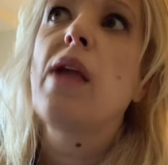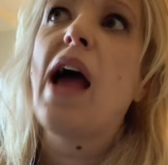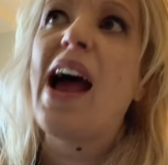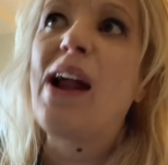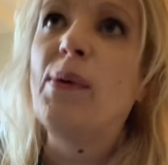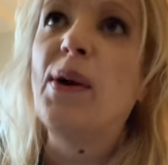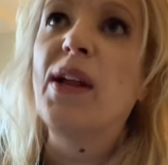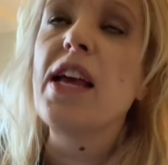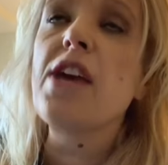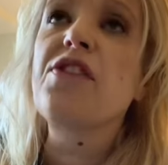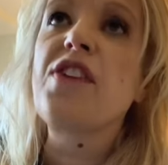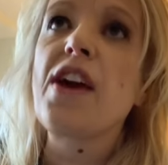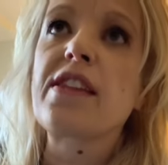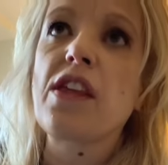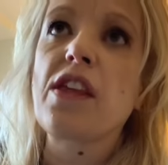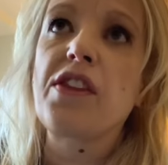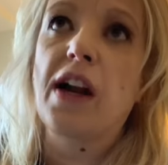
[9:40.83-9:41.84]
I really
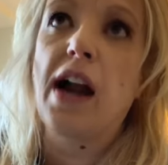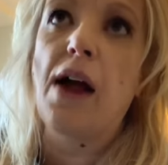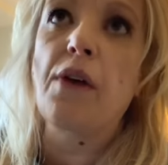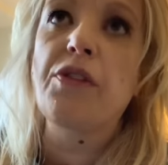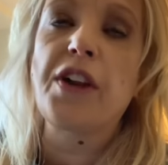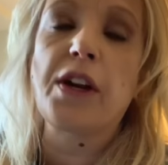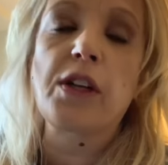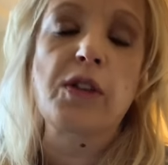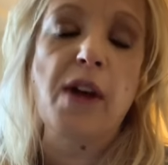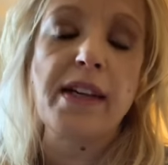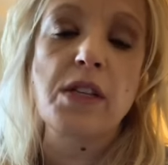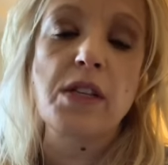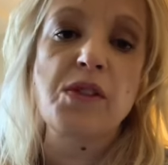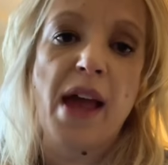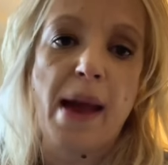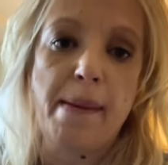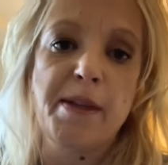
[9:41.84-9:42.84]
think that they're out there trying to
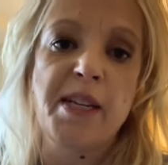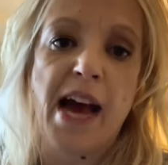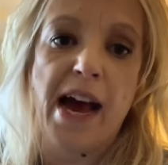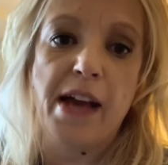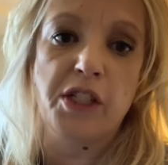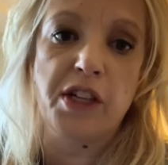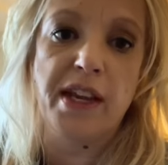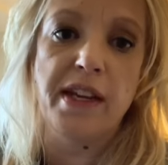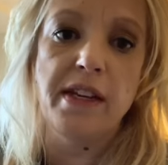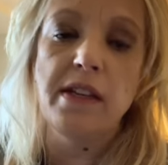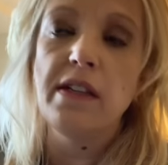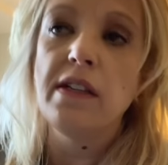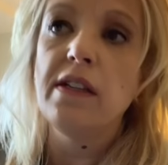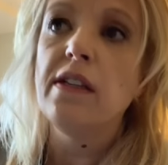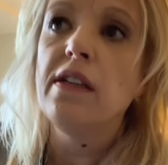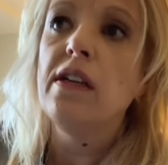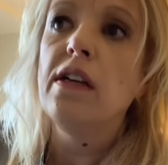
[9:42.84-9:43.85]
sabotage it
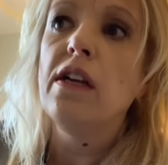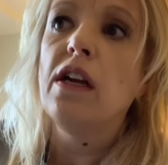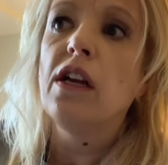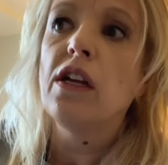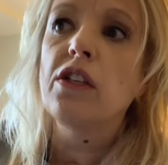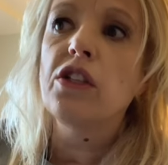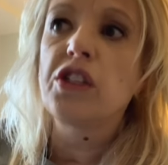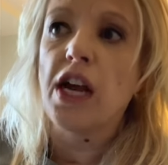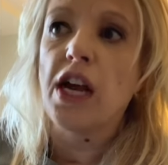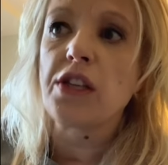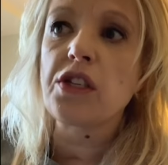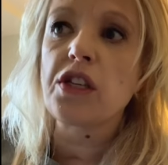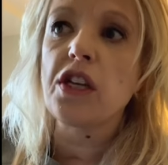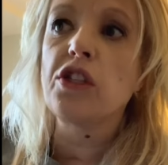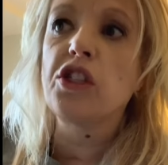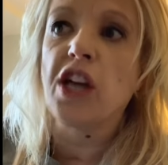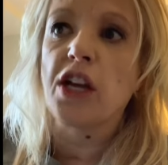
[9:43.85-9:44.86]

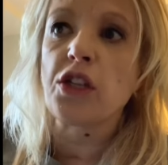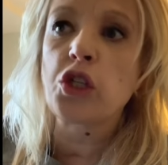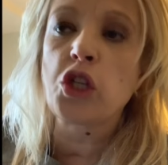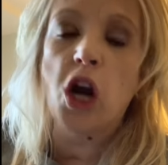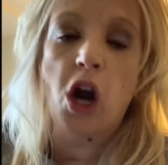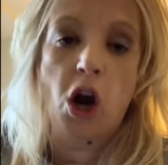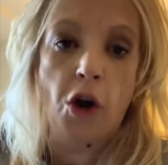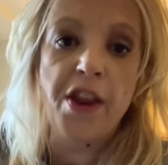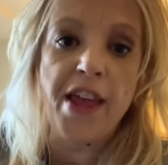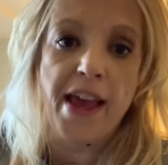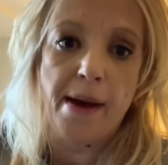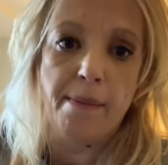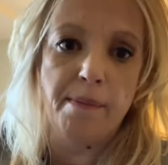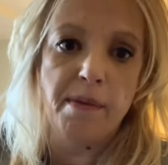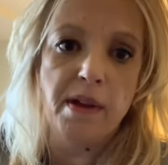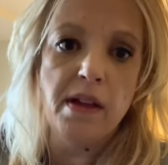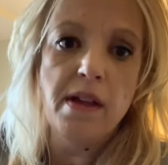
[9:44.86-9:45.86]
just, just to hurt
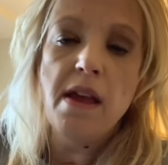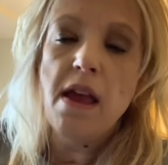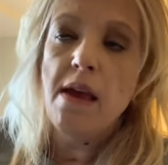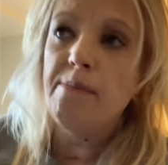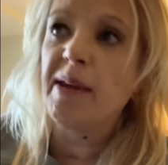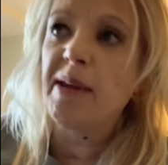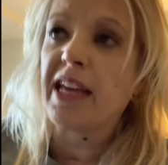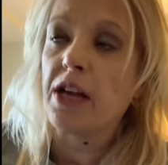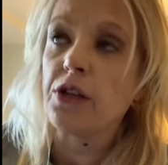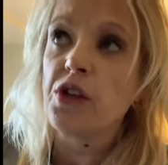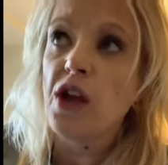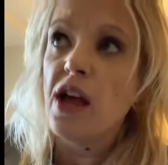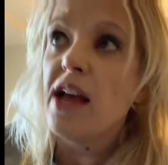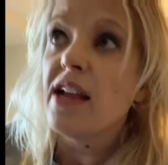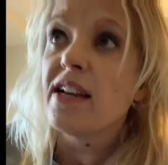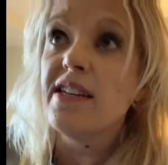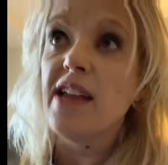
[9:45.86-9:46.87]
him because
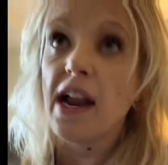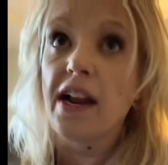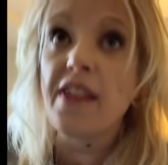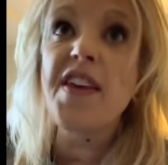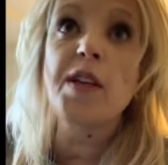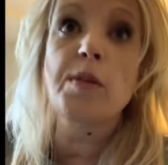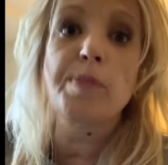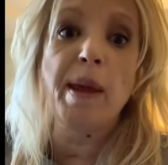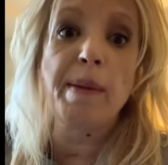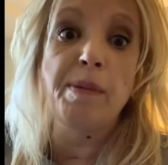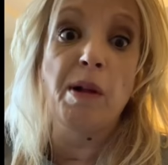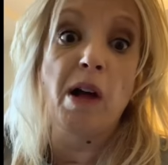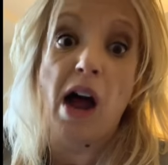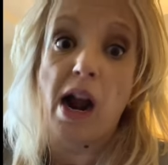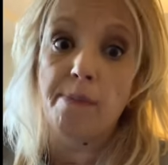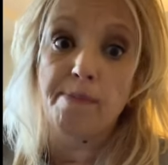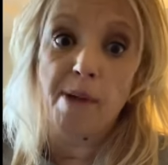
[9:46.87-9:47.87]
none of these
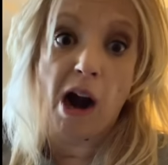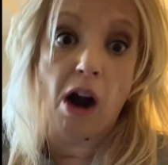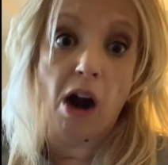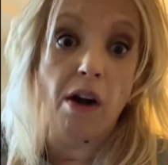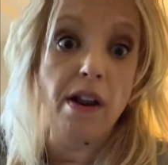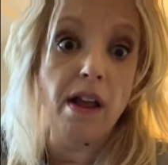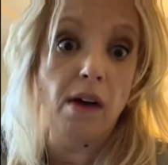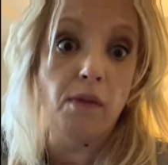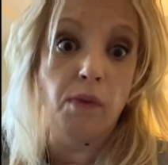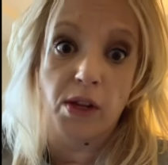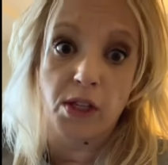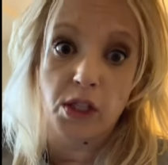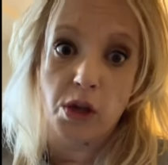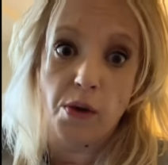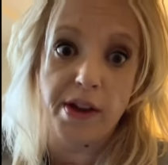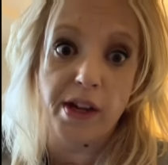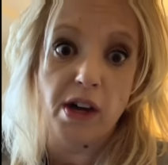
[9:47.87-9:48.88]
people are part of what's
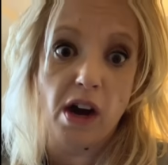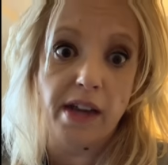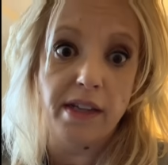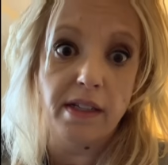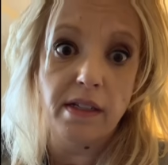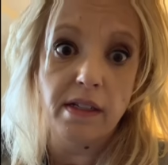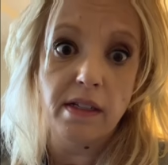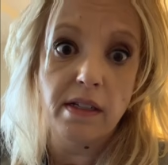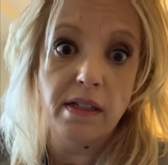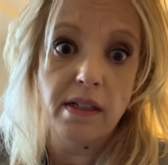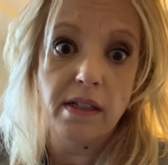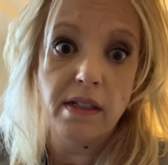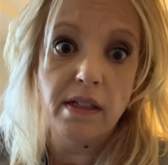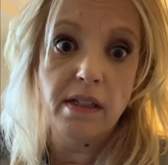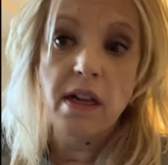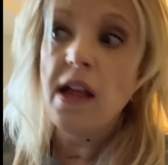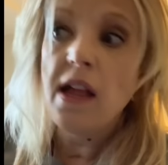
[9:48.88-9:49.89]
going on.
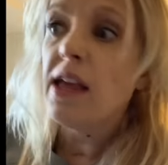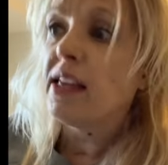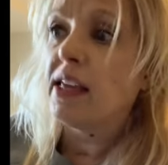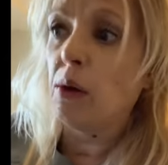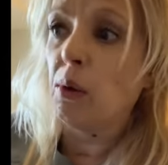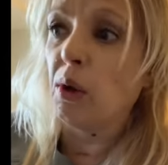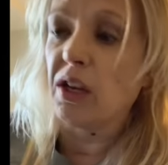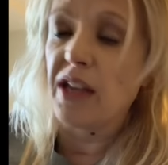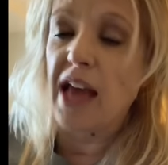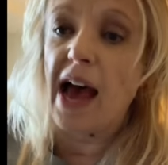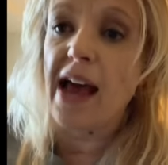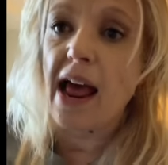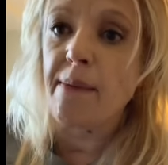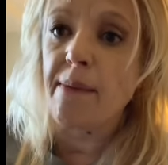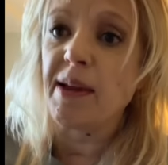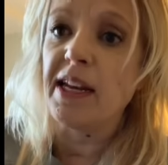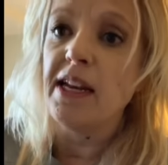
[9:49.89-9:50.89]
He will not,
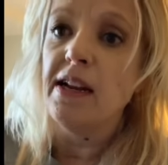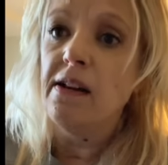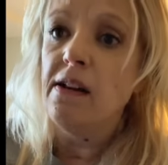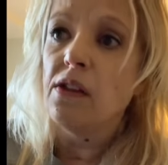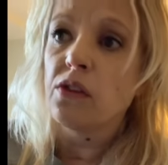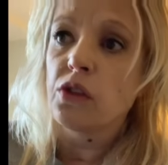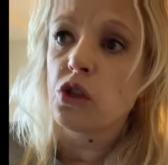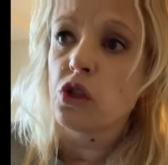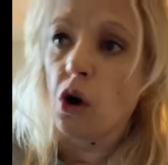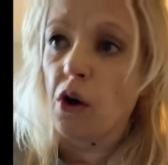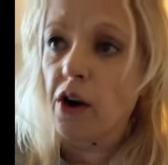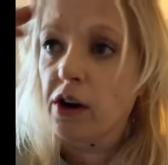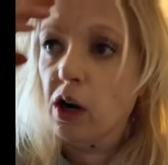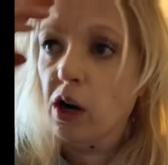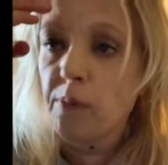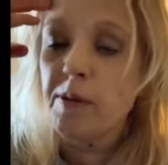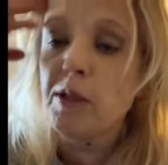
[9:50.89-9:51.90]
I mean, the story
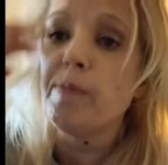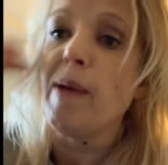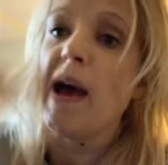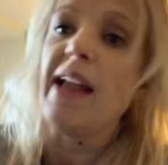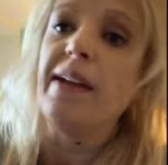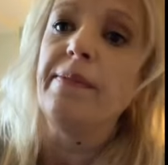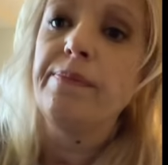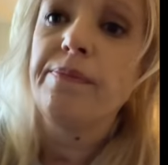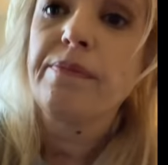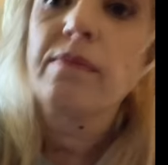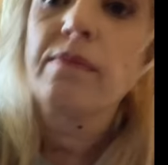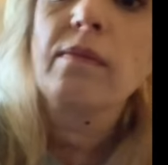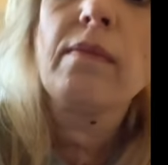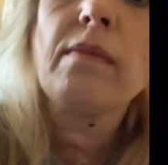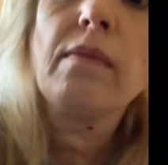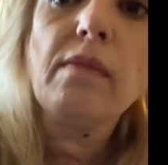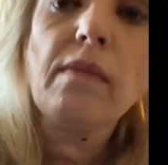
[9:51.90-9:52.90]
group has been
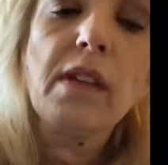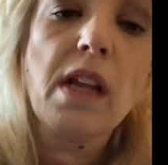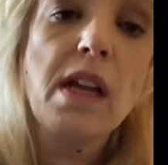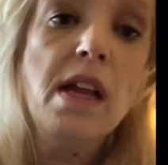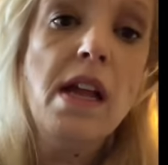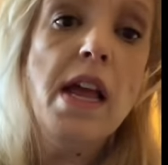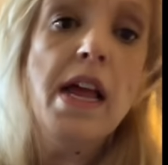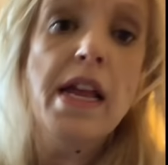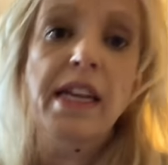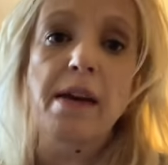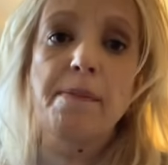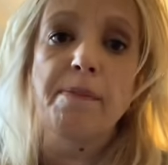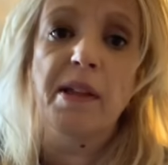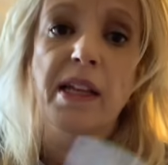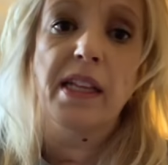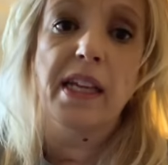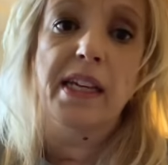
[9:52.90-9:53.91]

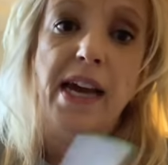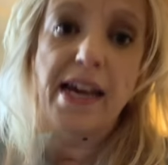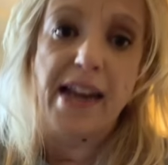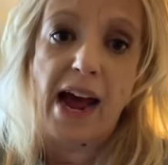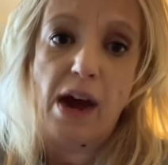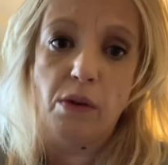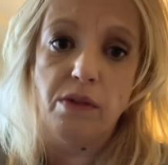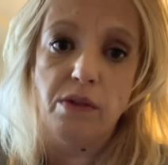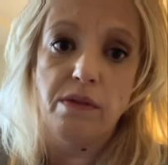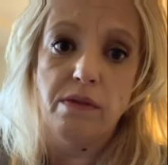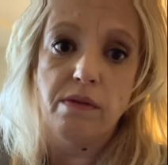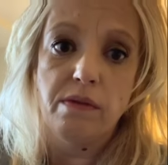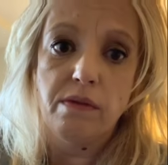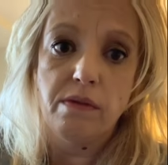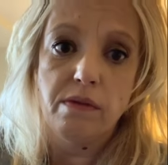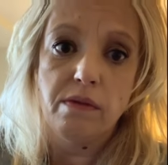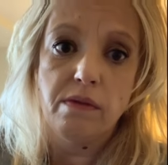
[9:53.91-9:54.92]
completely cut out
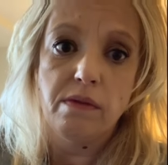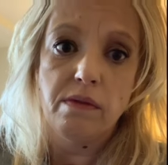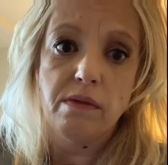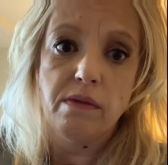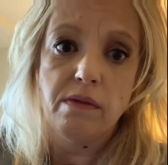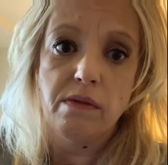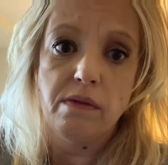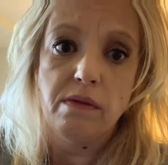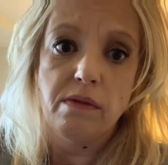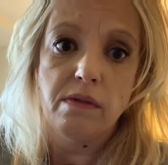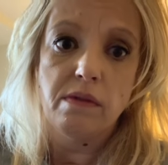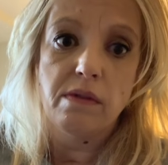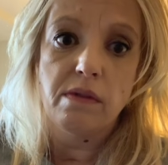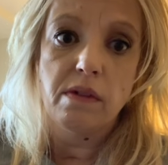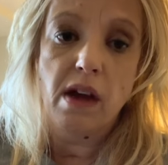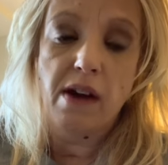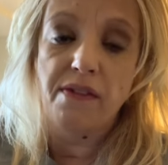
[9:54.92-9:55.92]

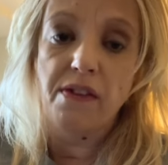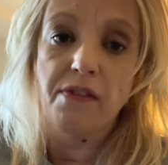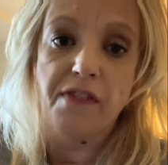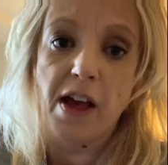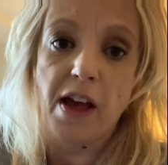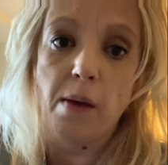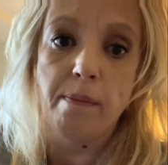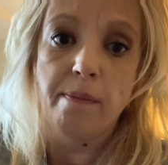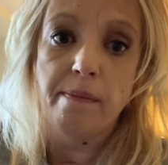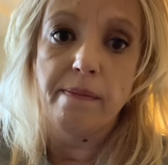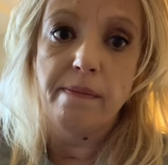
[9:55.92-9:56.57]
of the film.